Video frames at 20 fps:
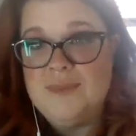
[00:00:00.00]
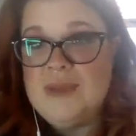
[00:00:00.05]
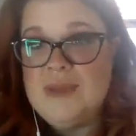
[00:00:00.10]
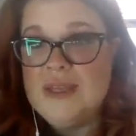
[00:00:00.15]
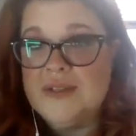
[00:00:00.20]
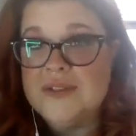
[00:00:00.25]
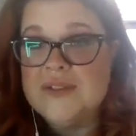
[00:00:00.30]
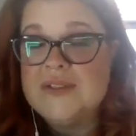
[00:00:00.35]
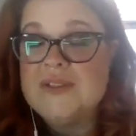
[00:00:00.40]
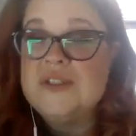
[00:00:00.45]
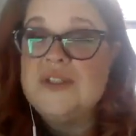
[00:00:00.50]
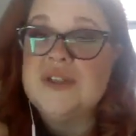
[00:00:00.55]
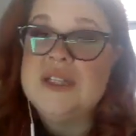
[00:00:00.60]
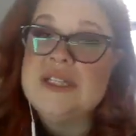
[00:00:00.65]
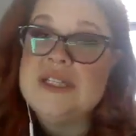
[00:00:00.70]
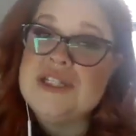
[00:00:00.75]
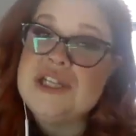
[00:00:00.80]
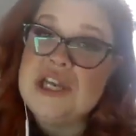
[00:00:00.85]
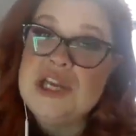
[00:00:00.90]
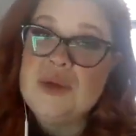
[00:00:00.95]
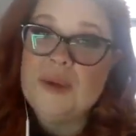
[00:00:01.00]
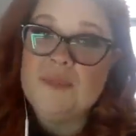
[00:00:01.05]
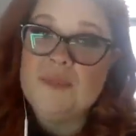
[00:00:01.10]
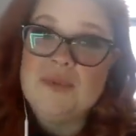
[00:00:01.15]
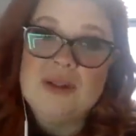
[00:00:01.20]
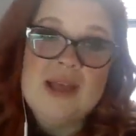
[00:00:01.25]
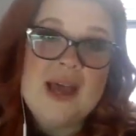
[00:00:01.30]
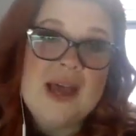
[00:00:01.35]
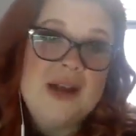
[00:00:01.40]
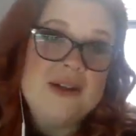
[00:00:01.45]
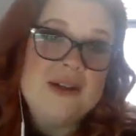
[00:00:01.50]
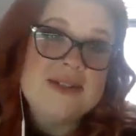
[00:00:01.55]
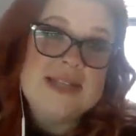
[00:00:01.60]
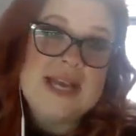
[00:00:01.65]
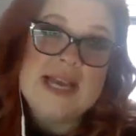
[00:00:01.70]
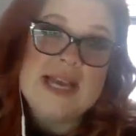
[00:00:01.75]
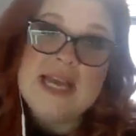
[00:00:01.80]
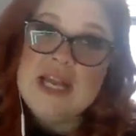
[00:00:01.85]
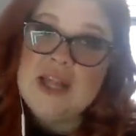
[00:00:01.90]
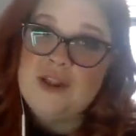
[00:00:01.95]
appeals, you'll continue up the ladder,
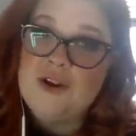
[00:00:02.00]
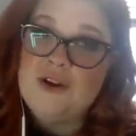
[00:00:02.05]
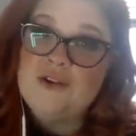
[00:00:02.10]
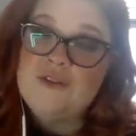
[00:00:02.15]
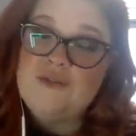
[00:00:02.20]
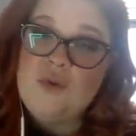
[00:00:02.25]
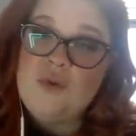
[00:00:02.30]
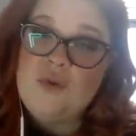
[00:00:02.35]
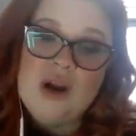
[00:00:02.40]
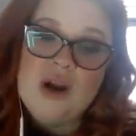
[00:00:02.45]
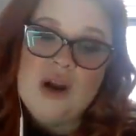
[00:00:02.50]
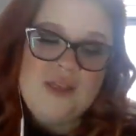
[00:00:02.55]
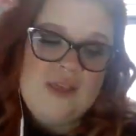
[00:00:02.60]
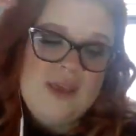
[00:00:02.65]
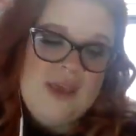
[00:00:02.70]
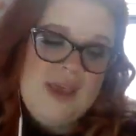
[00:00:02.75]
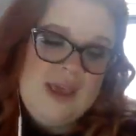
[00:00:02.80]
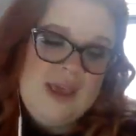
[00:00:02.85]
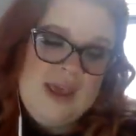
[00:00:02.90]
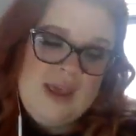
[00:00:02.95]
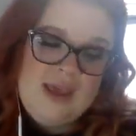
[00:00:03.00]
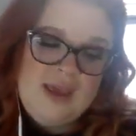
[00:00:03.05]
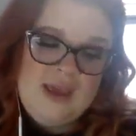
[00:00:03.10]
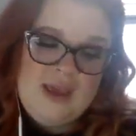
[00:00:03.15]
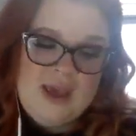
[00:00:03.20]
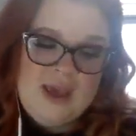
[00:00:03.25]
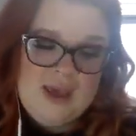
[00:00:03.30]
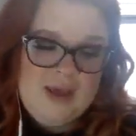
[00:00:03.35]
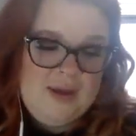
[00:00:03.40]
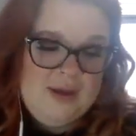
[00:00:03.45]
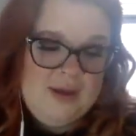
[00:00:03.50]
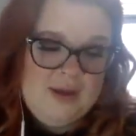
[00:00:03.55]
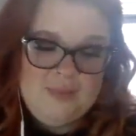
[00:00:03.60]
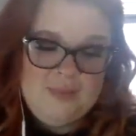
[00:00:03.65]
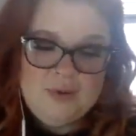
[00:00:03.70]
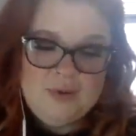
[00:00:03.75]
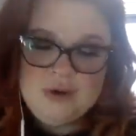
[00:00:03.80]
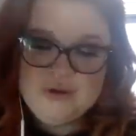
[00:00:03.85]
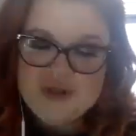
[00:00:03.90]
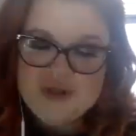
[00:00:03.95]
second, third, fourth,
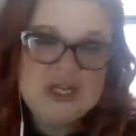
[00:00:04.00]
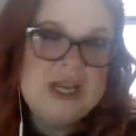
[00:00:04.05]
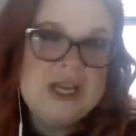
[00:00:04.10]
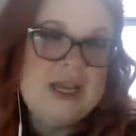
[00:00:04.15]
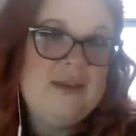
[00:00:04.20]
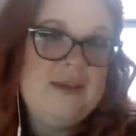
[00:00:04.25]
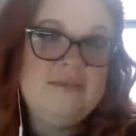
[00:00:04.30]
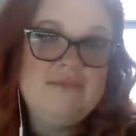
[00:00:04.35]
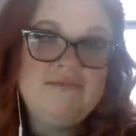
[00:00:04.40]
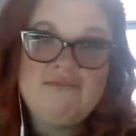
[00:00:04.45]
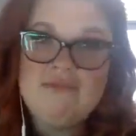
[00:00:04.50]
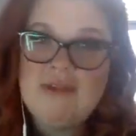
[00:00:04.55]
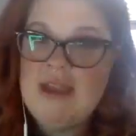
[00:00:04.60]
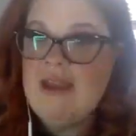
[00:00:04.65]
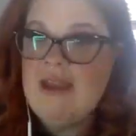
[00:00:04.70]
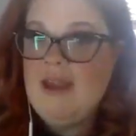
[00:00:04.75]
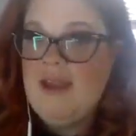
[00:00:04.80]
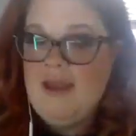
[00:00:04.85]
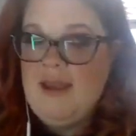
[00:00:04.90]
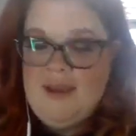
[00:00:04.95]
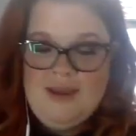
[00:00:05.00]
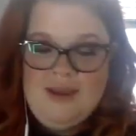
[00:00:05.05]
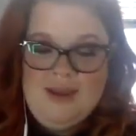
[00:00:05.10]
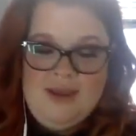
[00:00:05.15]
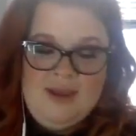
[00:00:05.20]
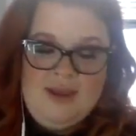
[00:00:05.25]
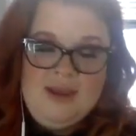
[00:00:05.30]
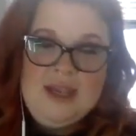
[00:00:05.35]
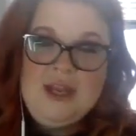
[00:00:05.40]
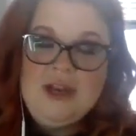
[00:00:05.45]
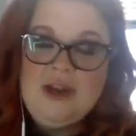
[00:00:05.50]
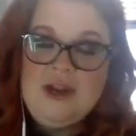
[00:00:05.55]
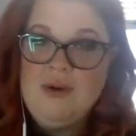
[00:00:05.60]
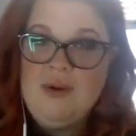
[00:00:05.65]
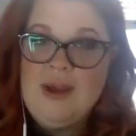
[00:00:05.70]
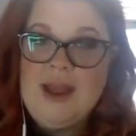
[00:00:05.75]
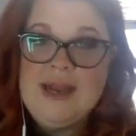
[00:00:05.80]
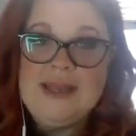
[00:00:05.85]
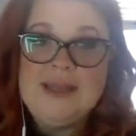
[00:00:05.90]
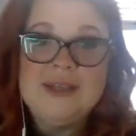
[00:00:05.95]
approaching,
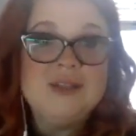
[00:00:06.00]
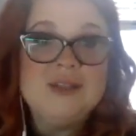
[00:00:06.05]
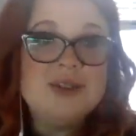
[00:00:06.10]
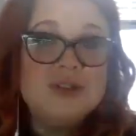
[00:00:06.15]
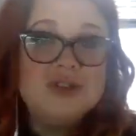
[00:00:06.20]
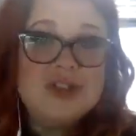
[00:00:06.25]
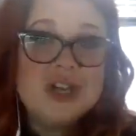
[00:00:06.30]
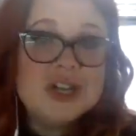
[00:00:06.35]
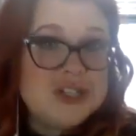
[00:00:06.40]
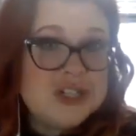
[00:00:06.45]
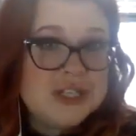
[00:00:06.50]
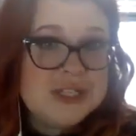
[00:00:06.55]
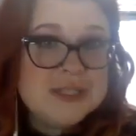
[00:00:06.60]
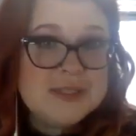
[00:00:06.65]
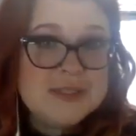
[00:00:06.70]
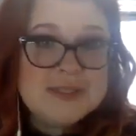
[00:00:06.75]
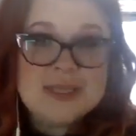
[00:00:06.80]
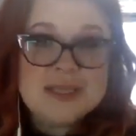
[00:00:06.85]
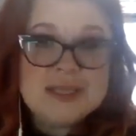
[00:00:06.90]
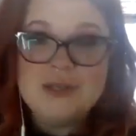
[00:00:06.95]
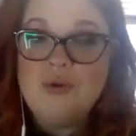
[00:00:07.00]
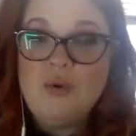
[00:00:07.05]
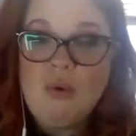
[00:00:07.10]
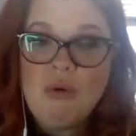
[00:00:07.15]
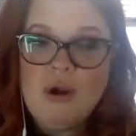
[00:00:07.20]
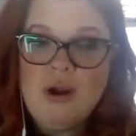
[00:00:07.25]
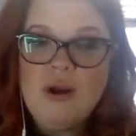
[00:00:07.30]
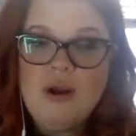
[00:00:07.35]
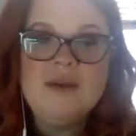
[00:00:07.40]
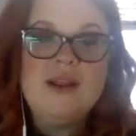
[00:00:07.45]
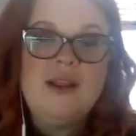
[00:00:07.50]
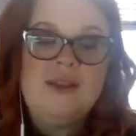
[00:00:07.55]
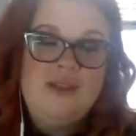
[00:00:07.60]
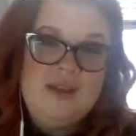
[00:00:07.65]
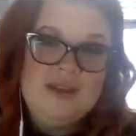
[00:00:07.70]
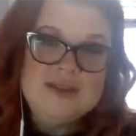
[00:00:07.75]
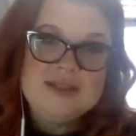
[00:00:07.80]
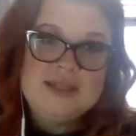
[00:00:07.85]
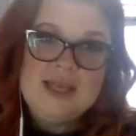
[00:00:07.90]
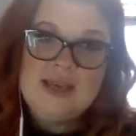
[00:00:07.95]
any judges in court and
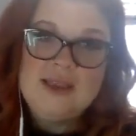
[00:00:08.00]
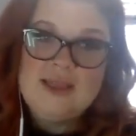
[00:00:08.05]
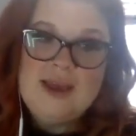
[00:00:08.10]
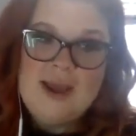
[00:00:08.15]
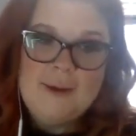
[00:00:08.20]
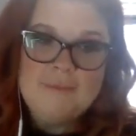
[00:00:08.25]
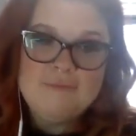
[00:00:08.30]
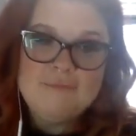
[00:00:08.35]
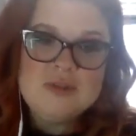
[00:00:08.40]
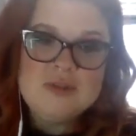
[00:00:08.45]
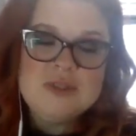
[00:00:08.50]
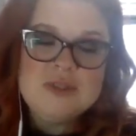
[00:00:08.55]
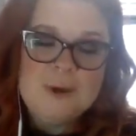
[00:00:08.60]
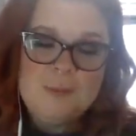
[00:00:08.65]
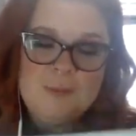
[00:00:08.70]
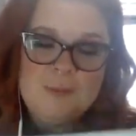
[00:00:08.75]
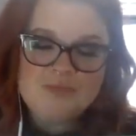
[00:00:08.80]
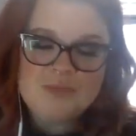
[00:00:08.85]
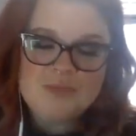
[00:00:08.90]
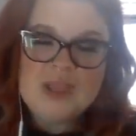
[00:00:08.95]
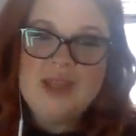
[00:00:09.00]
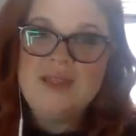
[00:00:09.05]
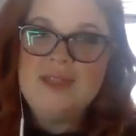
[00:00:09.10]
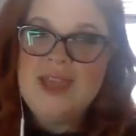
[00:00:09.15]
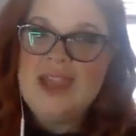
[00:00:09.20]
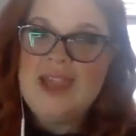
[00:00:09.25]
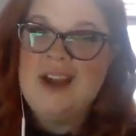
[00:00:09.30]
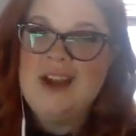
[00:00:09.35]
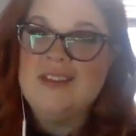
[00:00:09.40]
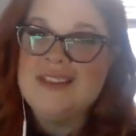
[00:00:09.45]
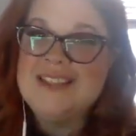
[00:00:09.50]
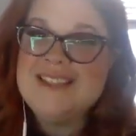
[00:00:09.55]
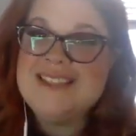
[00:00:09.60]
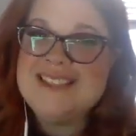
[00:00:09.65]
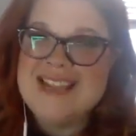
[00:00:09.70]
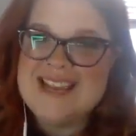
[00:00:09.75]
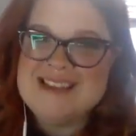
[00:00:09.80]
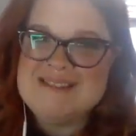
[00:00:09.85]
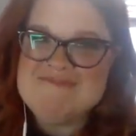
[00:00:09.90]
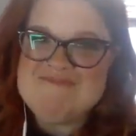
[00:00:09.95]
things like that. So they are the
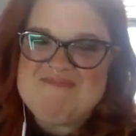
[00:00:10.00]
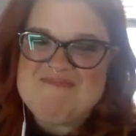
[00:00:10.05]
same.